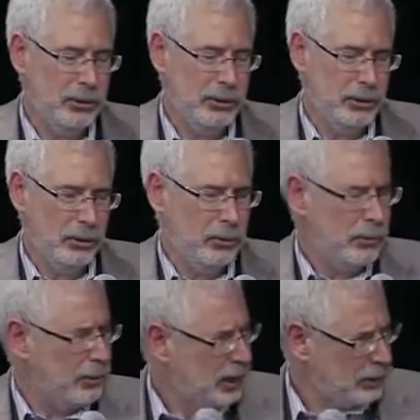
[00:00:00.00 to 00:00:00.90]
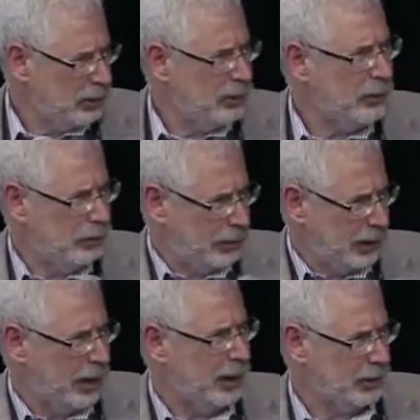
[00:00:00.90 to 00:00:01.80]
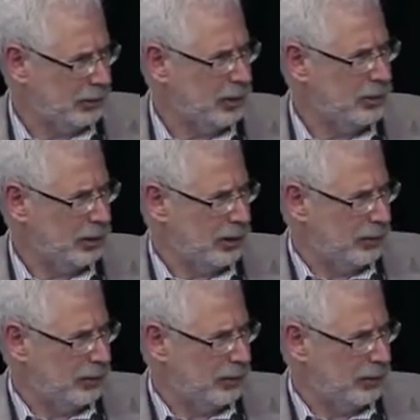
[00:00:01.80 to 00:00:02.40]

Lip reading: so that's a different characteristic